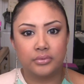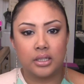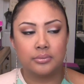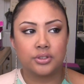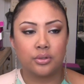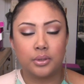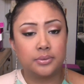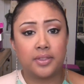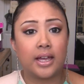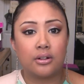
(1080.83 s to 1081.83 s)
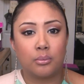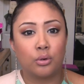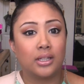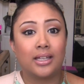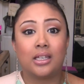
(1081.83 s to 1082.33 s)
Um, so the ones without are
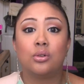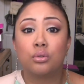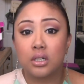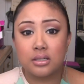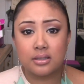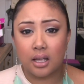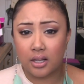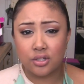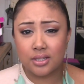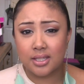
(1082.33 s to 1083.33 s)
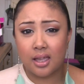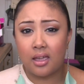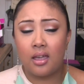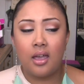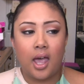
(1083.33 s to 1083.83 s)
more like e-hookahs, I guess you could
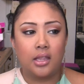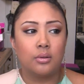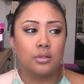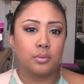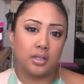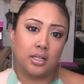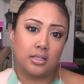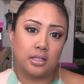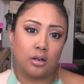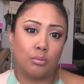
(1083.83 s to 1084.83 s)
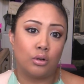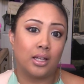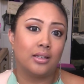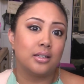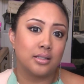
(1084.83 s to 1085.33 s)
say, and the ones with nicotine are more
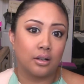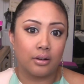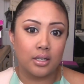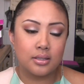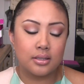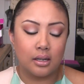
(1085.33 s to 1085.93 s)
like e-cigarettes.